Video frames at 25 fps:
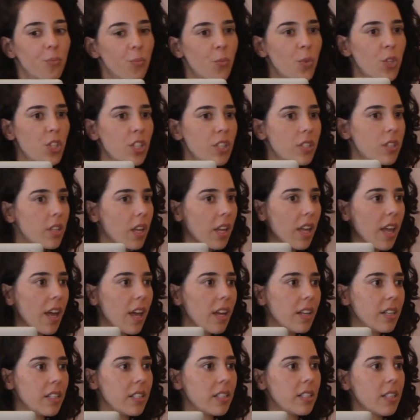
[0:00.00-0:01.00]
which is
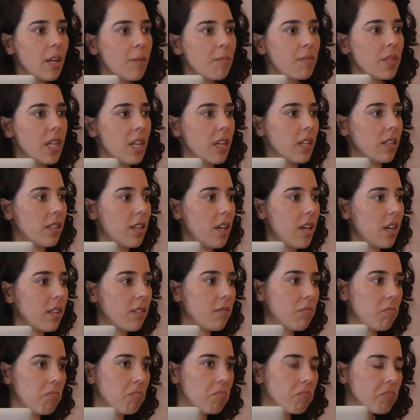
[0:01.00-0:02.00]
again something that
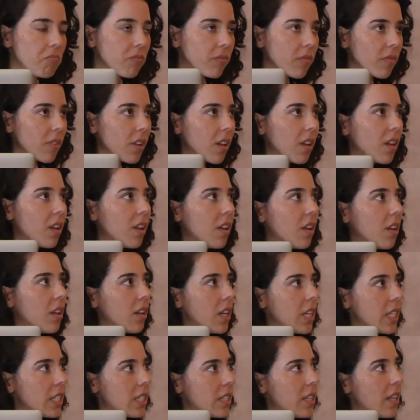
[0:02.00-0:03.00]

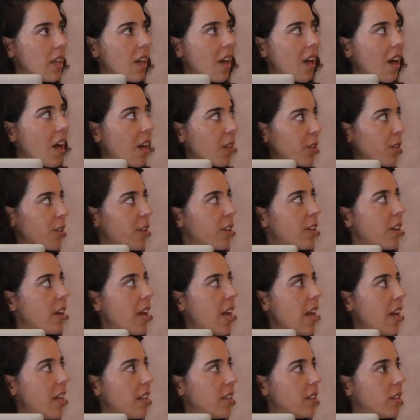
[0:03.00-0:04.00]
is the other
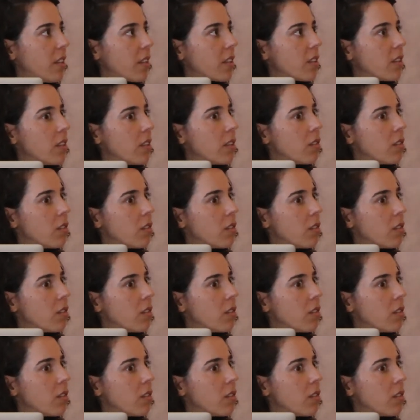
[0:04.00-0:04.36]
end,